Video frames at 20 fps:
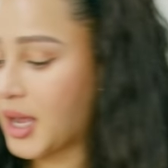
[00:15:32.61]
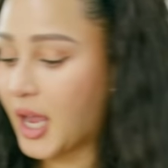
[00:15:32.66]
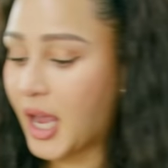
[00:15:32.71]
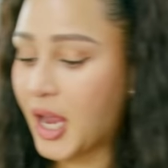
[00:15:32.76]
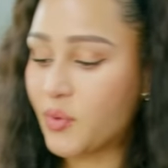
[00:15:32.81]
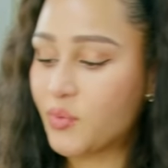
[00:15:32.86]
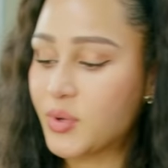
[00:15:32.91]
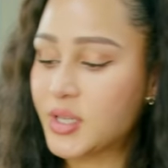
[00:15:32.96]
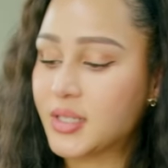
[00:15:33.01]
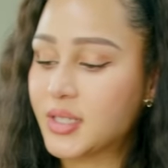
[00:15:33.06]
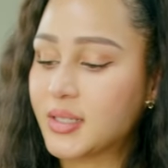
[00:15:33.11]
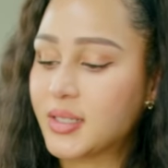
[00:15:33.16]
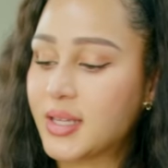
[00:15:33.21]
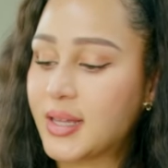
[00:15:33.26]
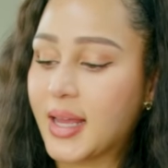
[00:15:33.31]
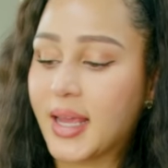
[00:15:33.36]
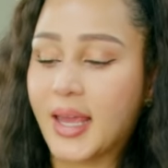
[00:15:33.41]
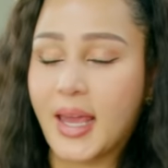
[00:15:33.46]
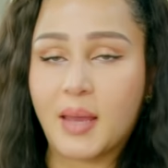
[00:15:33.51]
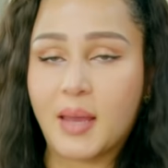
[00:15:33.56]
And recently
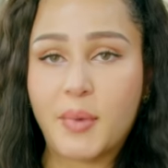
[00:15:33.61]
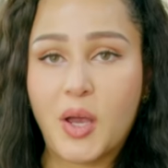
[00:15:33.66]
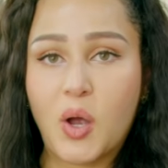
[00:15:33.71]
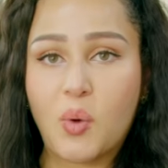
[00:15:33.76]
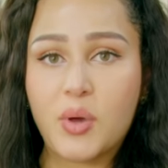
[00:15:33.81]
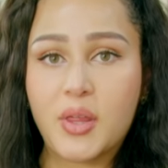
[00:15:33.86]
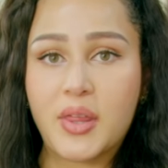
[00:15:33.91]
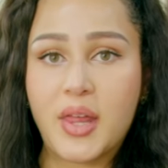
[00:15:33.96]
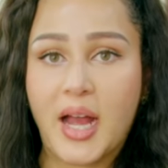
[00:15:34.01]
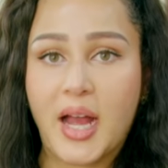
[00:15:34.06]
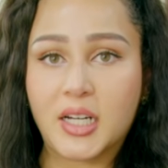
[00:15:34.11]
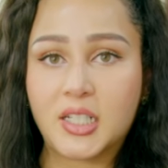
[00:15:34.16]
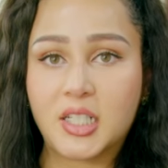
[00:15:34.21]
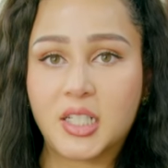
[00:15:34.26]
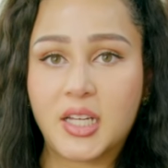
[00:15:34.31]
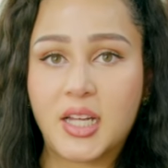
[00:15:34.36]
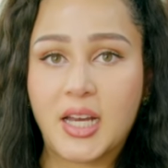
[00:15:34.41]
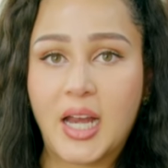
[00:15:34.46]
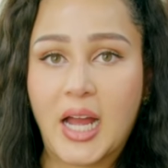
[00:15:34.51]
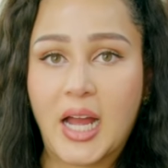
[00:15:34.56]
they came out with
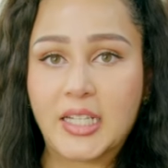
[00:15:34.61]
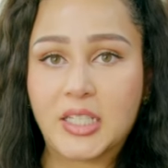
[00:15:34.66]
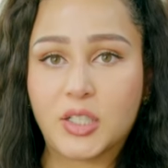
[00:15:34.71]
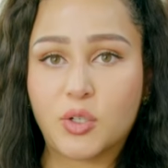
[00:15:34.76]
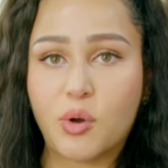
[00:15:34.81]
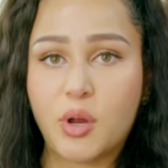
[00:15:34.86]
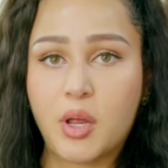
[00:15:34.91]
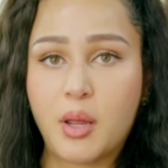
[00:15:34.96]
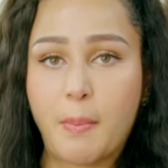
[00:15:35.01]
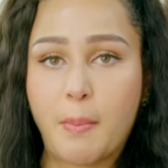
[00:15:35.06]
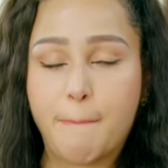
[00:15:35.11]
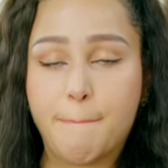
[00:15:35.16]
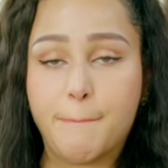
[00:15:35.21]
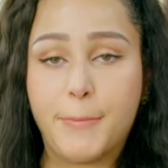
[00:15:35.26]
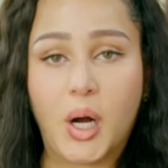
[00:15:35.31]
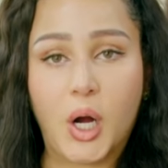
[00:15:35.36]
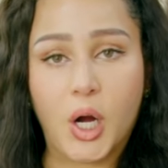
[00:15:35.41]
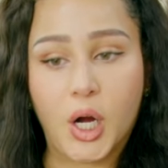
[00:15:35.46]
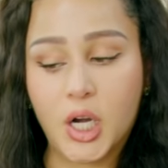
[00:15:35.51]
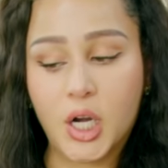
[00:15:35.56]
actually an ice cream
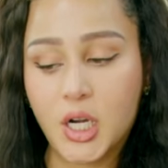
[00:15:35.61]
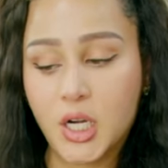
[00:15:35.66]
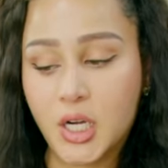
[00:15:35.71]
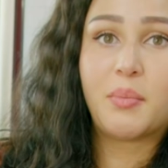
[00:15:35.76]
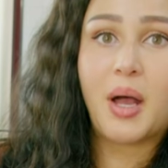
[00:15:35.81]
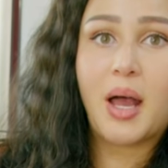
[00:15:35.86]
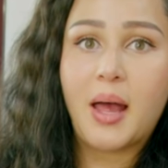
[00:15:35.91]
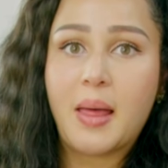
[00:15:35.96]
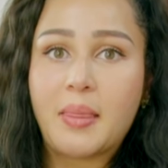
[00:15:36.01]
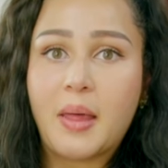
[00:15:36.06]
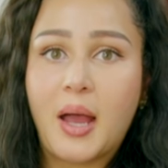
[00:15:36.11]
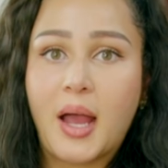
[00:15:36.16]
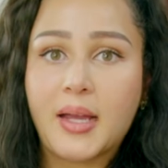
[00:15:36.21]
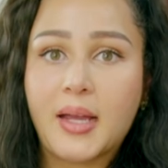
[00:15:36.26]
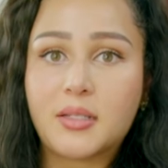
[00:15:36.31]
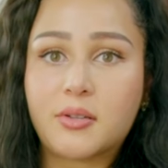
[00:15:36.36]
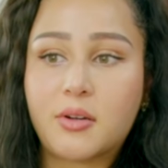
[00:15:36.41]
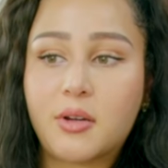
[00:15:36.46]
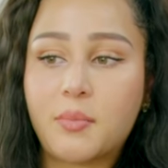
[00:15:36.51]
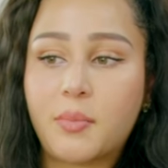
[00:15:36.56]
bar, but the
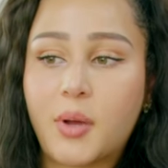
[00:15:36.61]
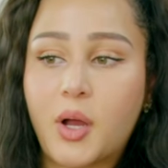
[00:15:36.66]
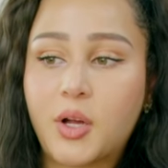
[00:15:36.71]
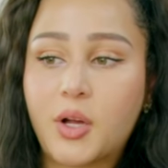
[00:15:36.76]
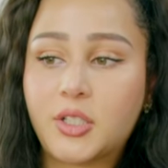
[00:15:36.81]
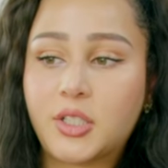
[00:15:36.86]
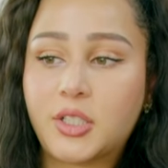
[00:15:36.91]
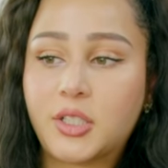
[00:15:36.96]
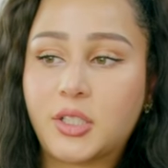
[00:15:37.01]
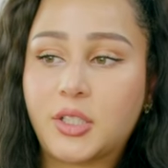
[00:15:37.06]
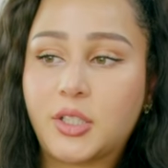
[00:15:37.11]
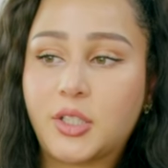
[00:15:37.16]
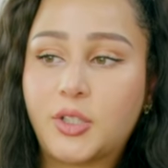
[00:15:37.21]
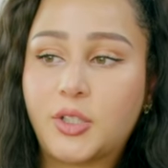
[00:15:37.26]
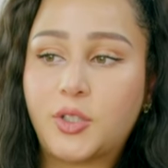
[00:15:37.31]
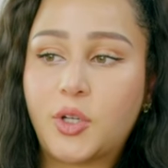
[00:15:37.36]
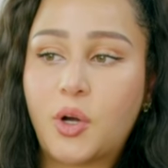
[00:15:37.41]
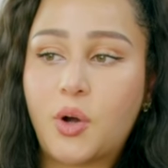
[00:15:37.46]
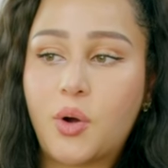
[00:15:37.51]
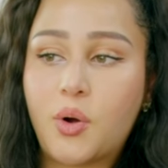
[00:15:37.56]
ice cream bar is
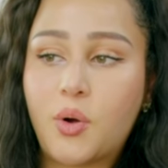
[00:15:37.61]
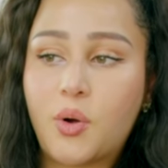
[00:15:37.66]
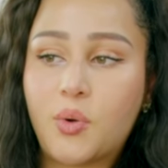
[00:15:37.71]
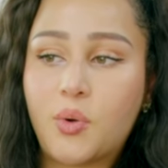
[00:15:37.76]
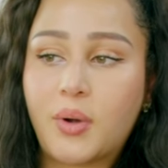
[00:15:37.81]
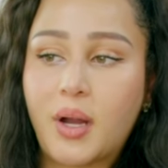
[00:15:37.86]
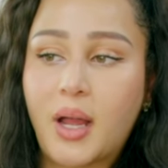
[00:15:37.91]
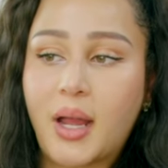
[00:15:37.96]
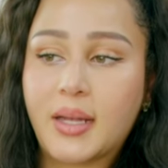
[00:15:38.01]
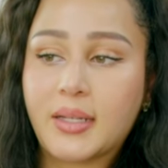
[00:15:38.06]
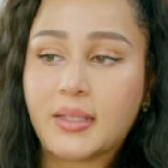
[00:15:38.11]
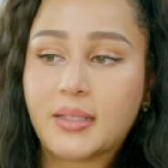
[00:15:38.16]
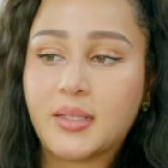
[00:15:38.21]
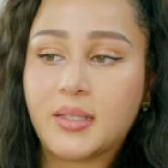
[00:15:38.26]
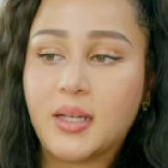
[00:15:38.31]
just so nice.